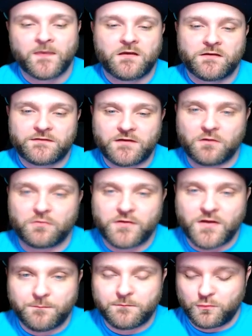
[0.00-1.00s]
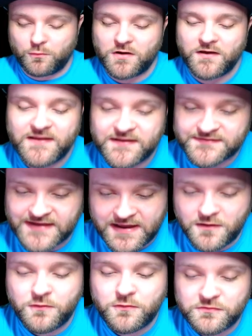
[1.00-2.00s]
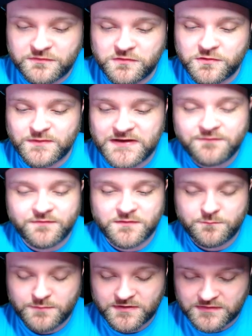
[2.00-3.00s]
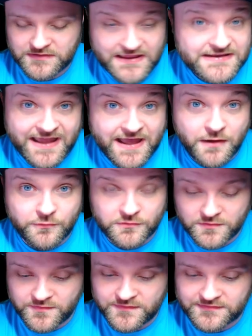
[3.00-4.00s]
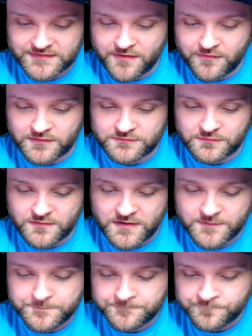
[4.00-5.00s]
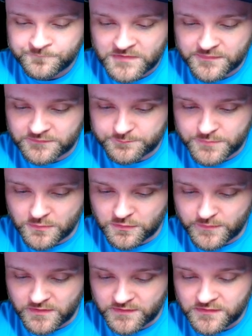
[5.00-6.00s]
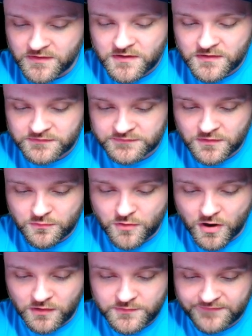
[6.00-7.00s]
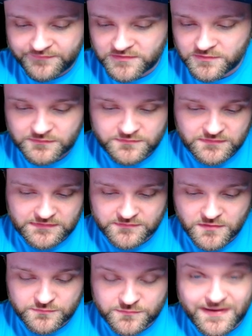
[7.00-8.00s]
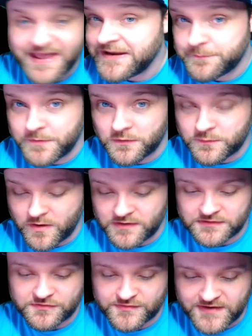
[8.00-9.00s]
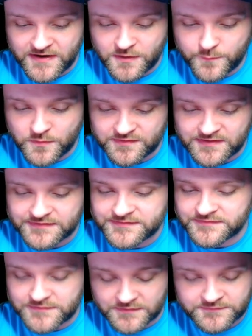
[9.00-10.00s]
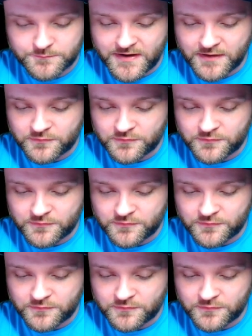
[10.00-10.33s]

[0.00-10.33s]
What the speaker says: So number one is, how do you even encounter this character, right? This Pokemon. So all you have to do is go to any Pokemon in your entire Pokedex, it doesn't matter